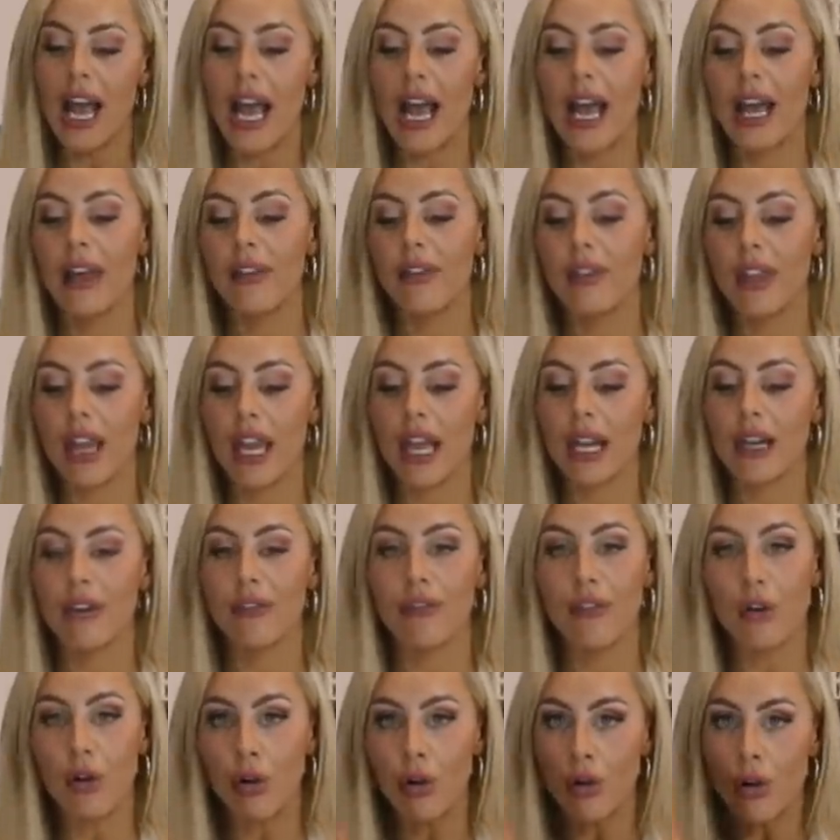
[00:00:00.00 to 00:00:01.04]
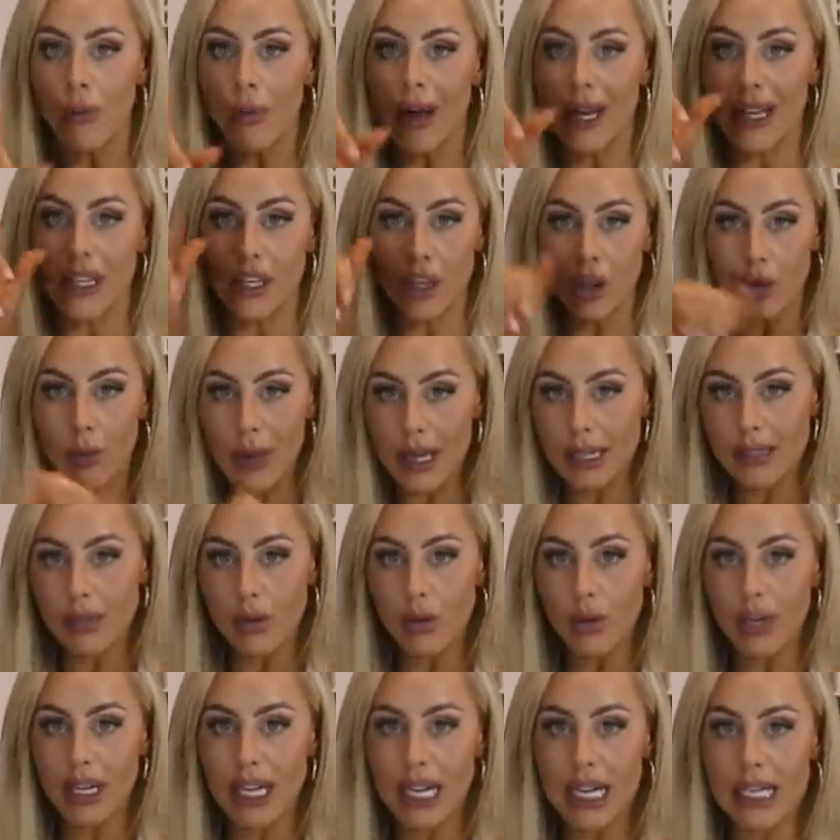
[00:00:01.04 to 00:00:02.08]
And then for my US
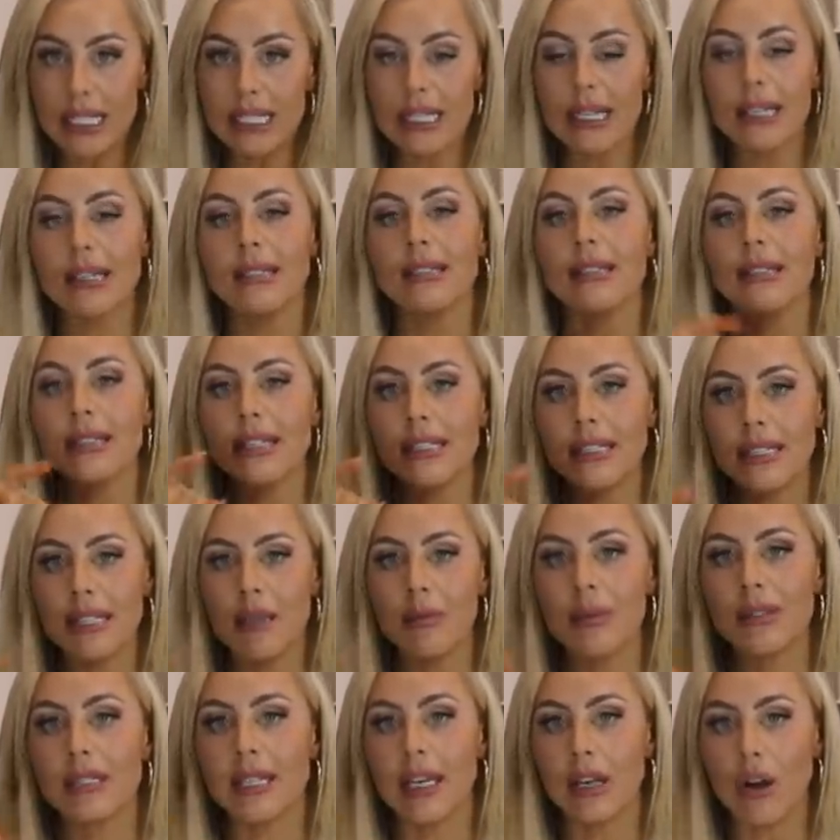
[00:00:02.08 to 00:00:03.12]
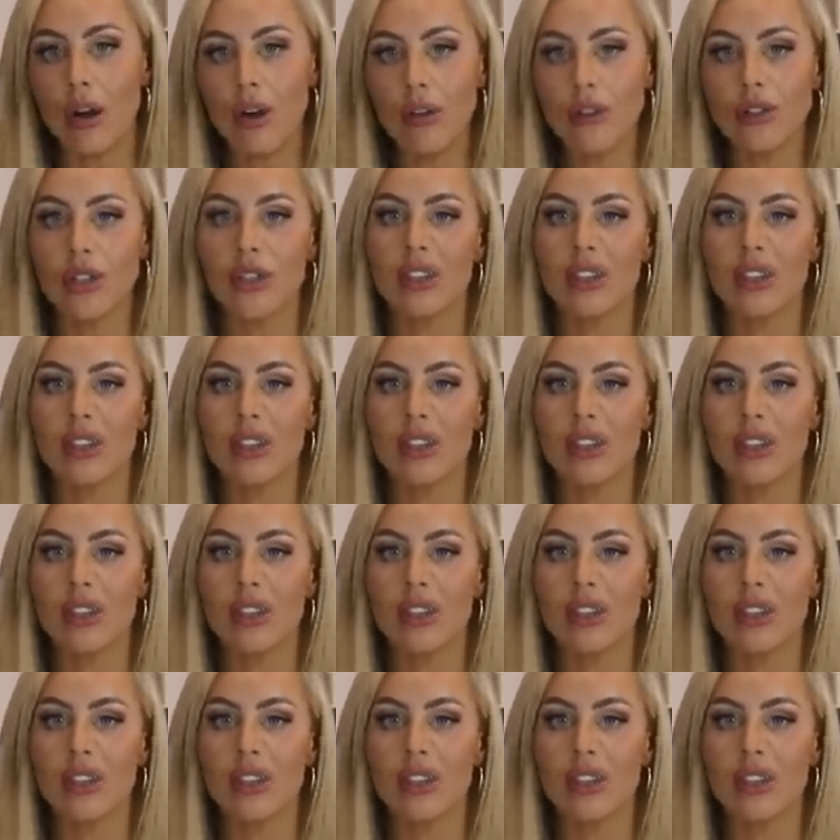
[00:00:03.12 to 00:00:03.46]
audience, 60% off.